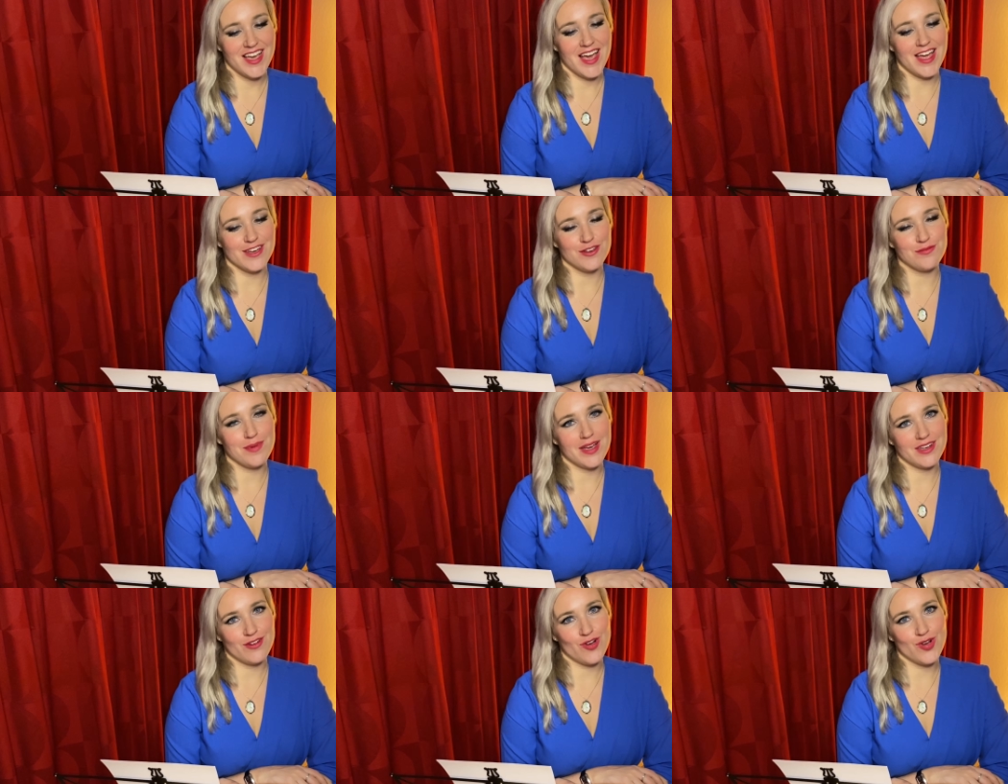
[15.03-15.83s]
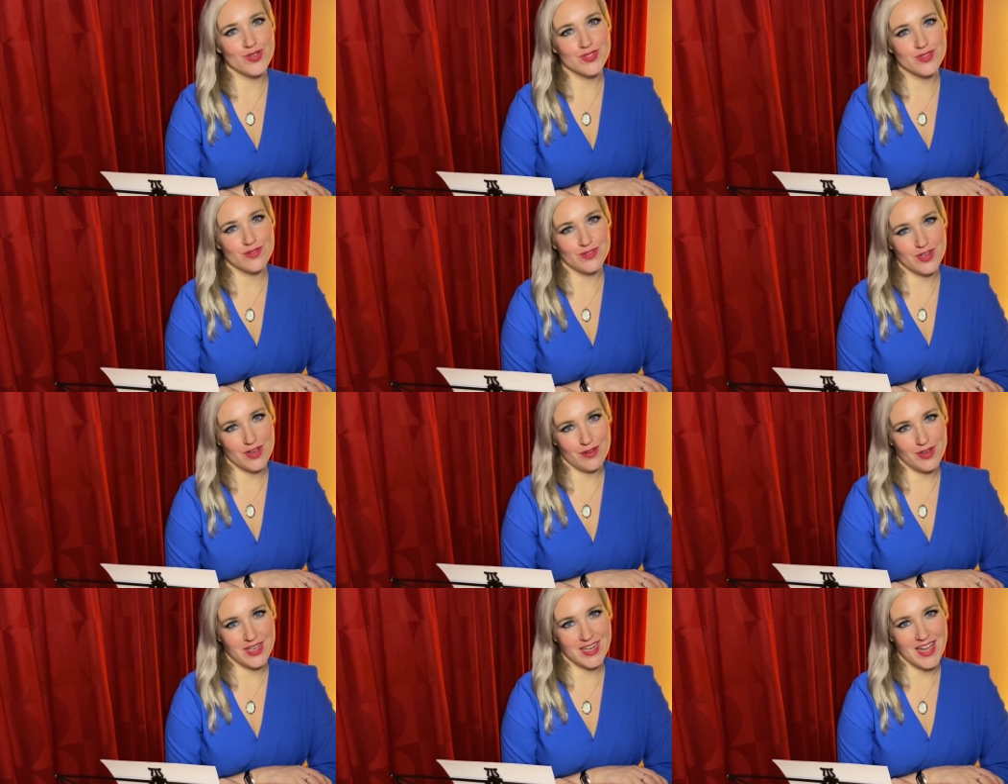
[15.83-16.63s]
and you might also know
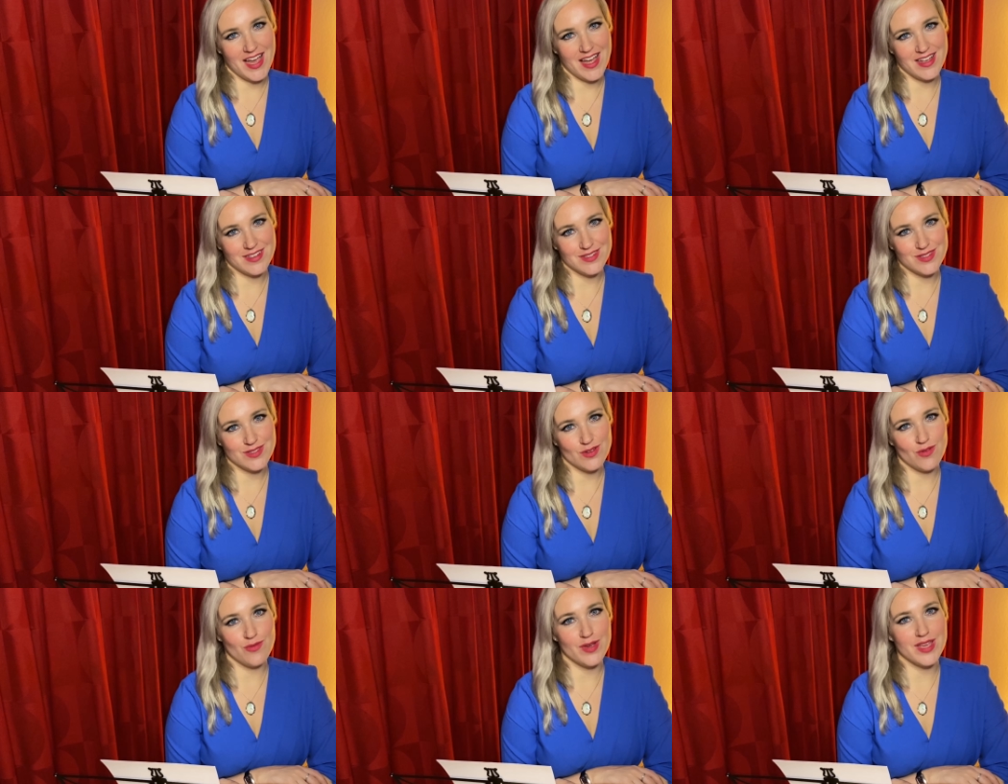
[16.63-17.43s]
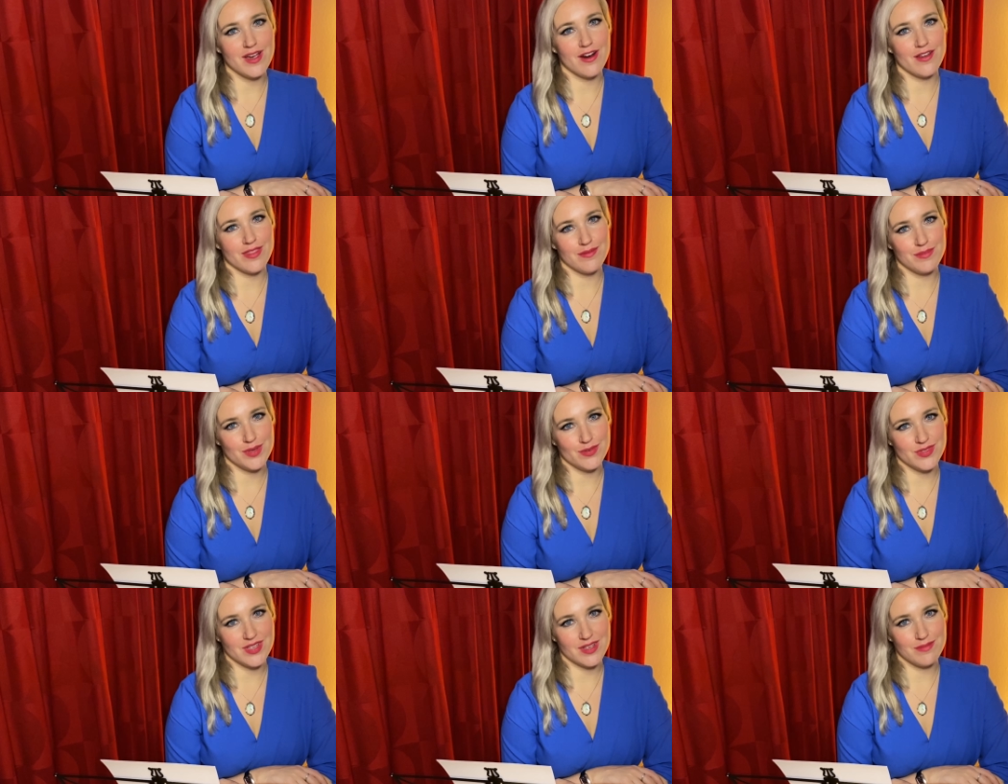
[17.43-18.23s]
it as We Are the
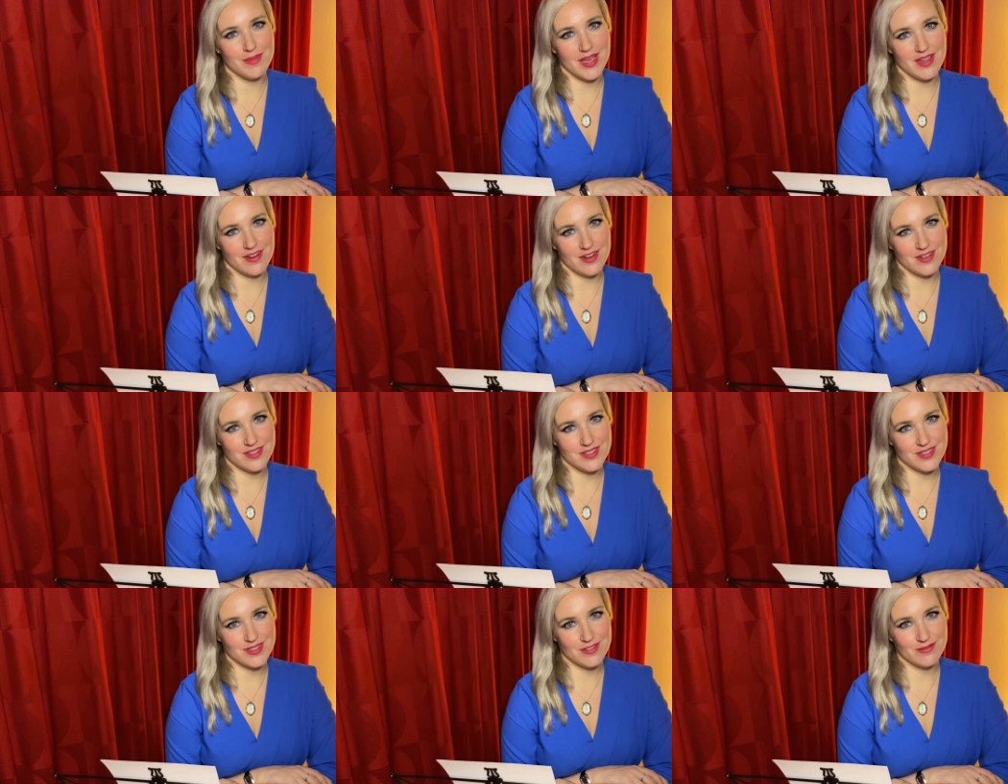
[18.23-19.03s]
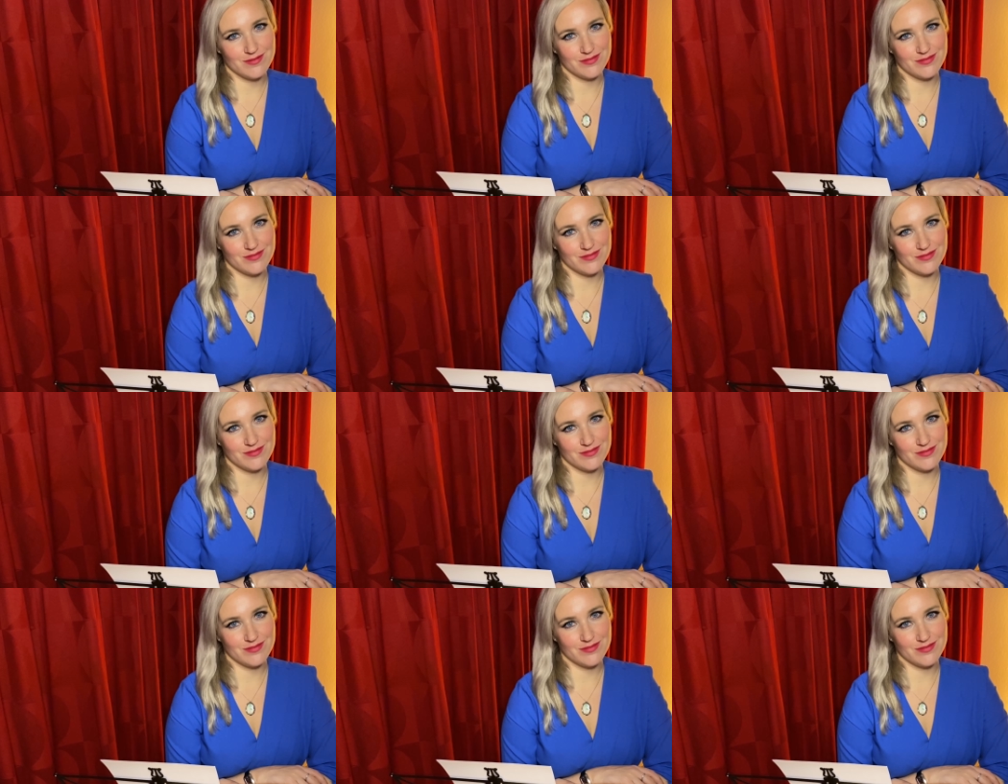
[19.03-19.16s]
Music Makers.